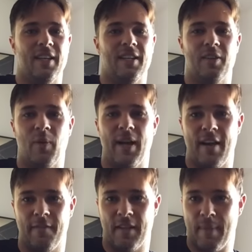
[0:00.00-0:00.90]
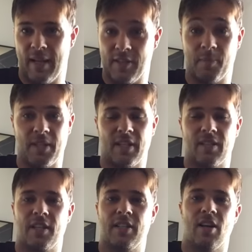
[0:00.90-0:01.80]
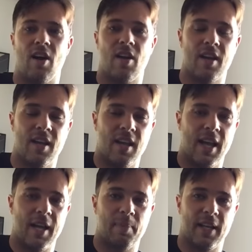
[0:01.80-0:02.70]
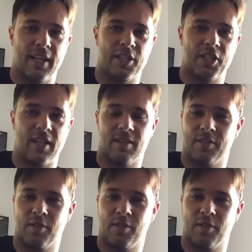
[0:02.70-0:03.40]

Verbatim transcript: uh, the way I feel about this particular guitar and playing in general.